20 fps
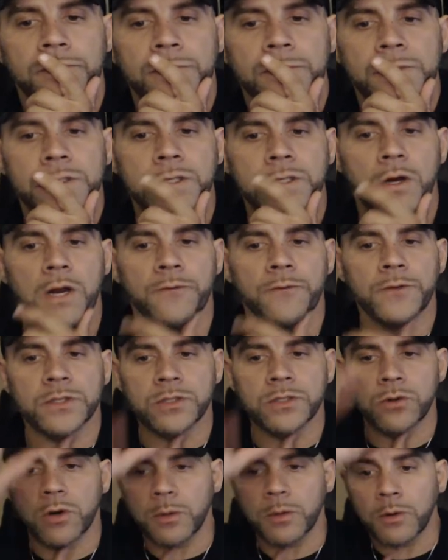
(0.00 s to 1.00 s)
Sorry if it's
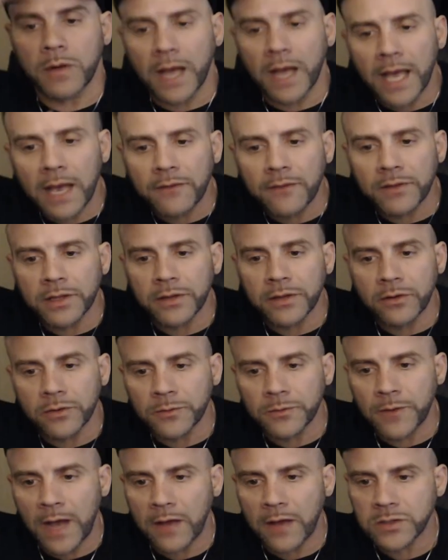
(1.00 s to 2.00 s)
normal. I have a little
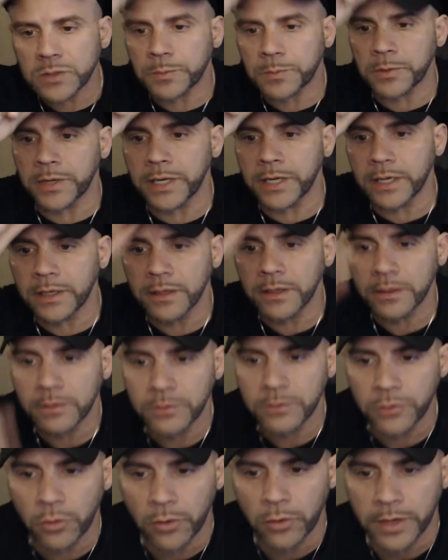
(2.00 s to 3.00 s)
valve spring
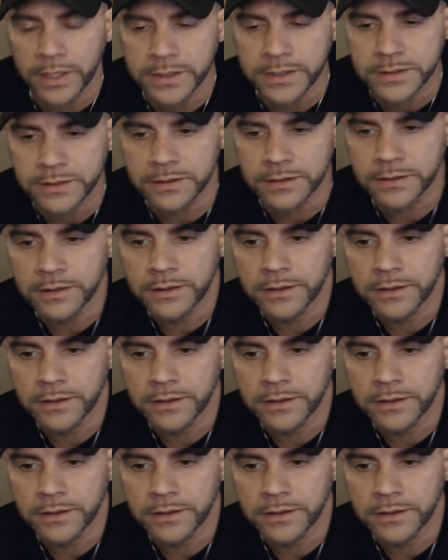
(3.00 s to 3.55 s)
noise.